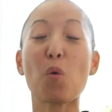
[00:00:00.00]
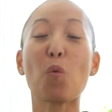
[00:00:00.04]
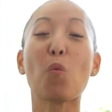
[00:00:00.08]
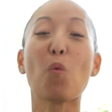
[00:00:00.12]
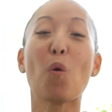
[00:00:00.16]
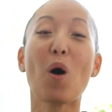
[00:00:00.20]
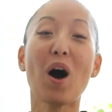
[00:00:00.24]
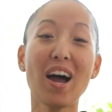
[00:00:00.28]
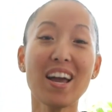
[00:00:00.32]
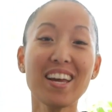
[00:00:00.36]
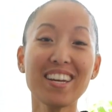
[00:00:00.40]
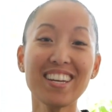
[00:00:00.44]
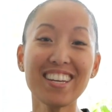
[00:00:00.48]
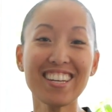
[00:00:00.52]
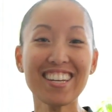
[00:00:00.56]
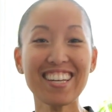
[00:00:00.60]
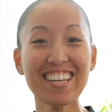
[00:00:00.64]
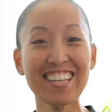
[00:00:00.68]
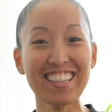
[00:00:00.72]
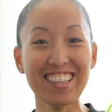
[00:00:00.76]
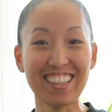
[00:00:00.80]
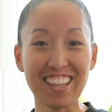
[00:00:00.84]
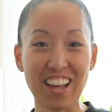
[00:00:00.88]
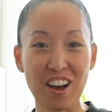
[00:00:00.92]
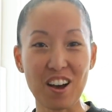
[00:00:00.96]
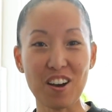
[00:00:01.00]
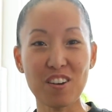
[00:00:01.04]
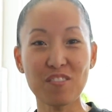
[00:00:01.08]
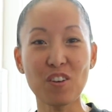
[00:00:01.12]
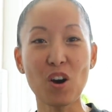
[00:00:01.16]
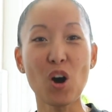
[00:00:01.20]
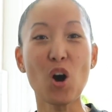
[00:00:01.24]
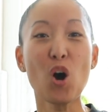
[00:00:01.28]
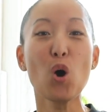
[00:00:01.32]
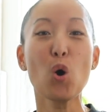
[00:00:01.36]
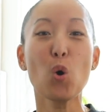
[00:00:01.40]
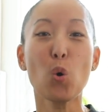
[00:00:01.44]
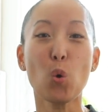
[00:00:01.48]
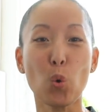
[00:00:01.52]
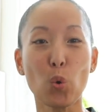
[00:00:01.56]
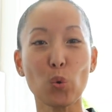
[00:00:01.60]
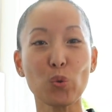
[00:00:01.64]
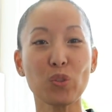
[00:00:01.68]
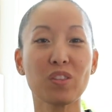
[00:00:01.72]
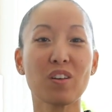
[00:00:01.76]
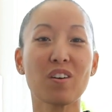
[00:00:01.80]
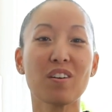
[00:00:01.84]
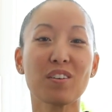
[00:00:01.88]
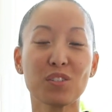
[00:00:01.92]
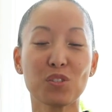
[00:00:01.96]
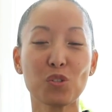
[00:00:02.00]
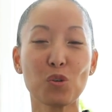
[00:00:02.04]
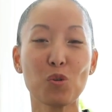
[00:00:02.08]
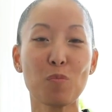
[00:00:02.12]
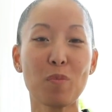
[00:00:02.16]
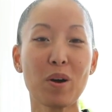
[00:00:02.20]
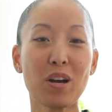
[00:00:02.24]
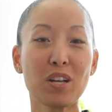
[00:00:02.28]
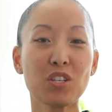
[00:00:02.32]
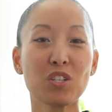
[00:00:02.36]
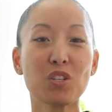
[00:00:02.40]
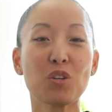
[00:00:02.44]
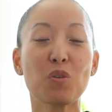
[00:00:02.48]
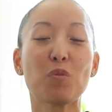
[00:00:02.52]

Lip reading: why did he love Hotteok so much?